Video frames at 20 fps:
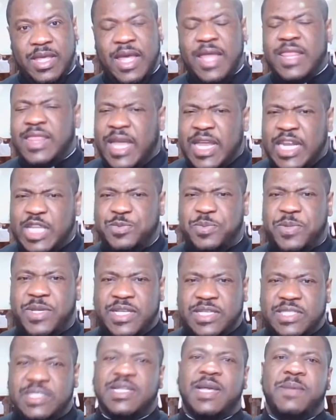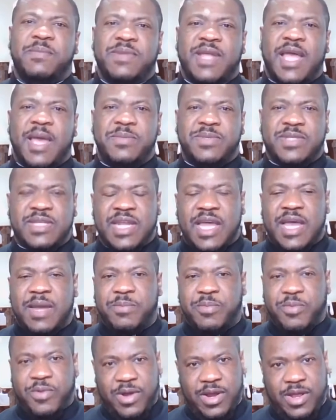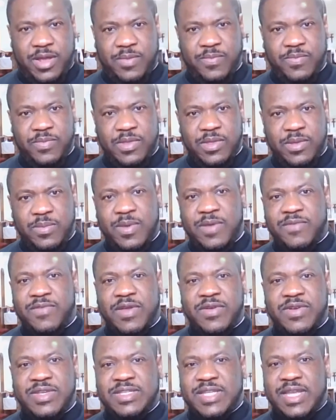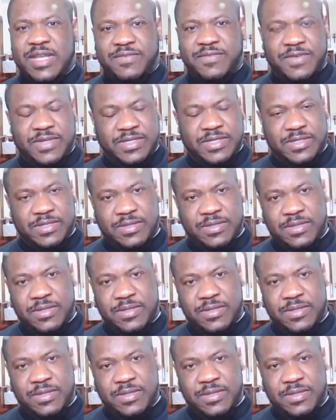And that is because sometimes in our prayer, we are very selfish.